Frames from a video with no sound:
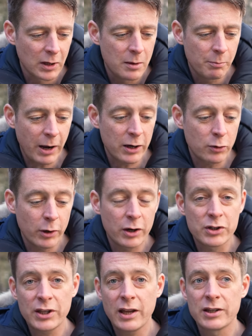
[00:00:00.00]
But I do
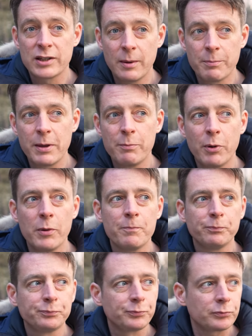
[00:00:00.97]
understand that
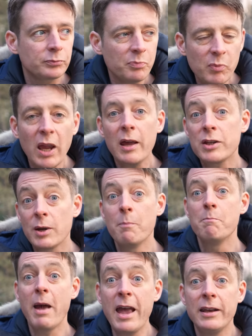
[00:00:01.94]

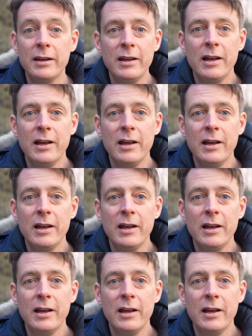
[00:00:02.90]
some men